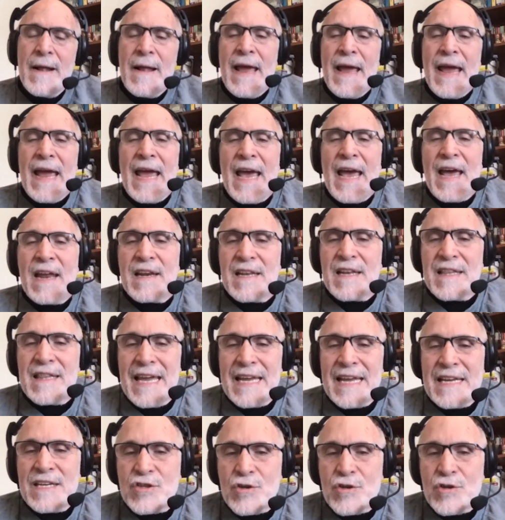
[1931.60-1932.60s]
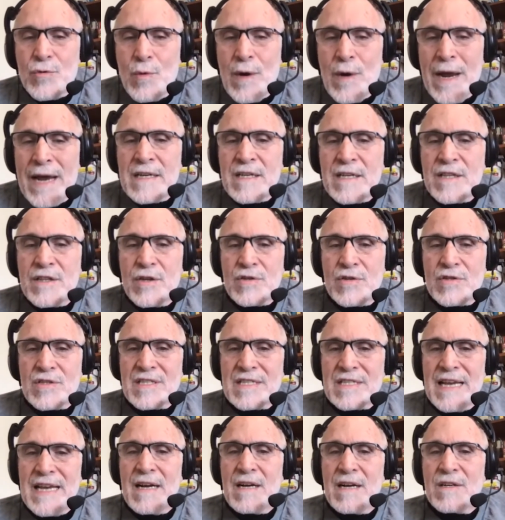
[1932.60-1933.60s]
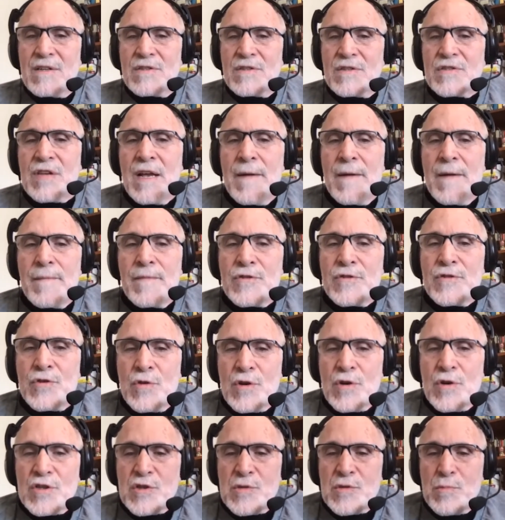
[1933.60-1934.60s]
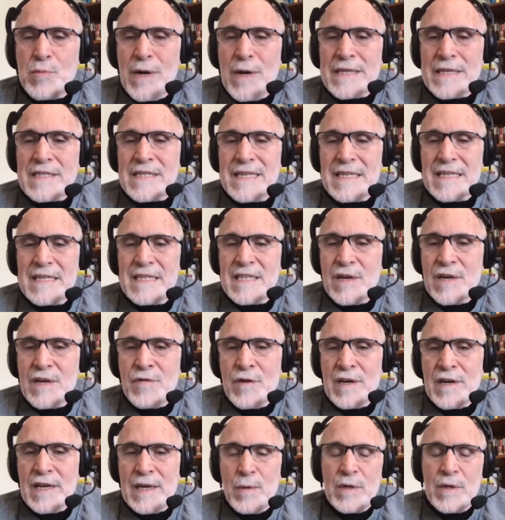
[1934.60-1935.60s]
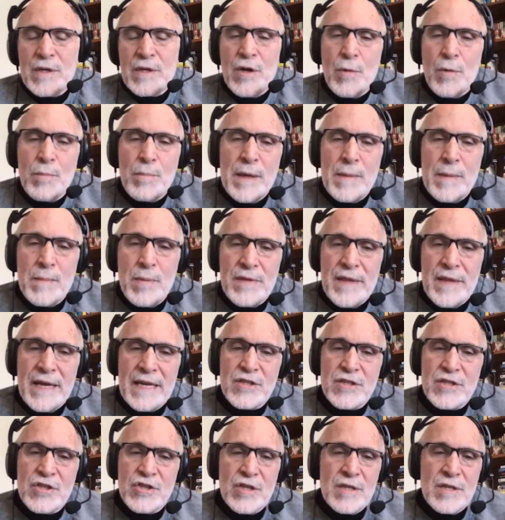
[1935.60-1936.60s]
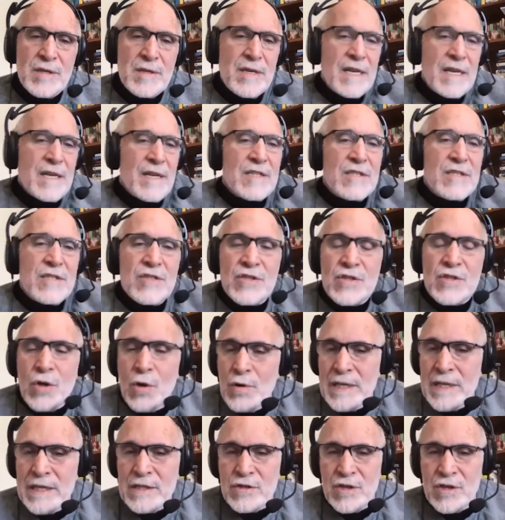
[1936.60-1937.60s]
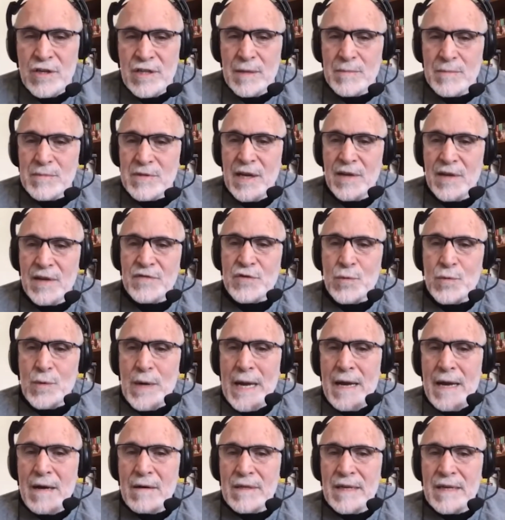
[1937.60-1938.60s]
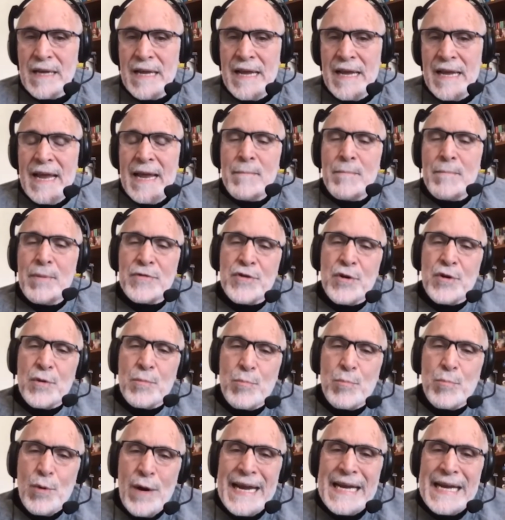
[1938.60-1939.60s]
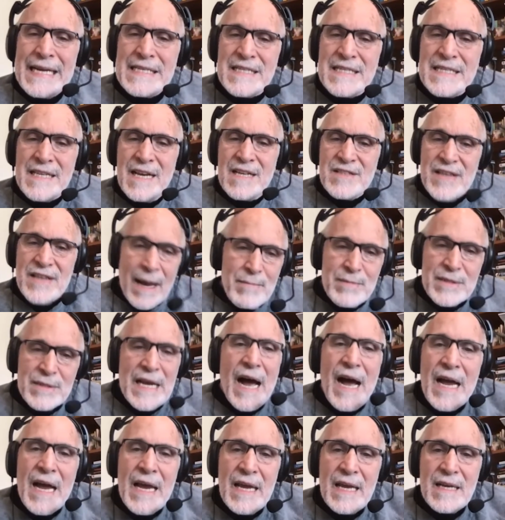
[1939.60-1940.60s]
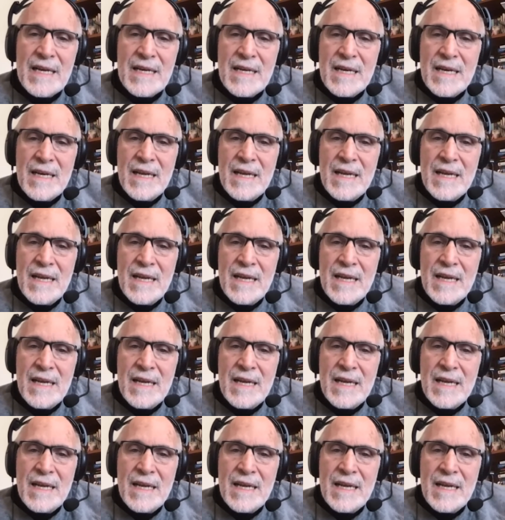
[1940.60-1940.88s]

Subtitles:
And they direct their cells to express it differently. We know people that should totally turn themselves around, but their brain says, I'm dying.